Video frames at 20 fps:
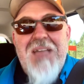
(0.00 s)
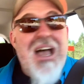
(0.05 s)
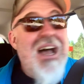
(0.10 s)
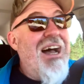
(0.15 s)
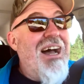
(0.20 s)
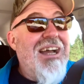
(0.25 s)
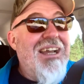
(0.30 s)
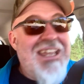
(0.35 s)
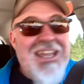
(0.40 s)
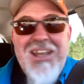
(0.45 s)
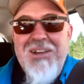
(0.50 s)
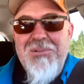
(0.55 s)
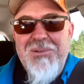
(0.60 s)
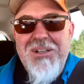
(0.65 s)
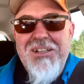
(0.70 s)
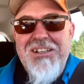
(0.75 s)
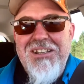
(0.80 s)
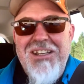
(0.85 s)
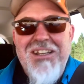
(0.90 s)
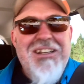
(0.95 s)
I can't
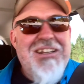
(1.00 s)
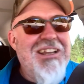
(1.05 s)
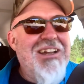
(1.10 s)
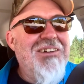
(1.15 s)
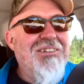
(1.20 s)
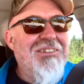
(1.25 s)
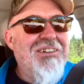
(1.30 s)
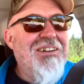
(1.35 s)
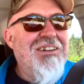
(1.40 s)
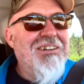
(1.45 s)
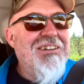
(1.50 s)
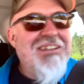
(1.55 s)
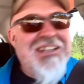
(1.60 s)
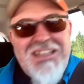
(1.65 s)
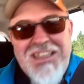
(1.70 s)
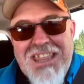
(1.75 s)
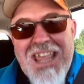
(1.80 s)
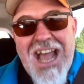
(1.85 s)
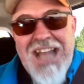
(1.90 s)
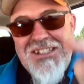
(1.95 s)
wait to get down there.
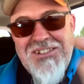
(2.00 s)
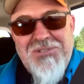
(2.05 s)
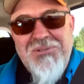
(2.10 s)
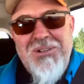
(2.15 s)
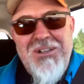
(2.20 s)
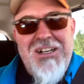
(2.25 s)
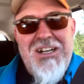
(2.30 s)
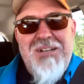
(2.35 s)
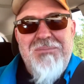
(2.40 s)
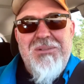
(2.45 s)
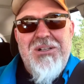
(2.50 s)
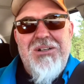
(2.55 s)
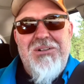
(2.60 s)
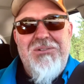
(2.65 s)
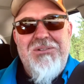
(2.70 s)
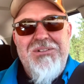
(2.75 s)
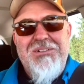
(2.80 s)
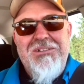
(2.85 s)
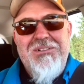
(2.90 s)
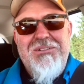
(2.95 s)
That's where I'm
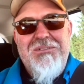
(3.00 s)
going.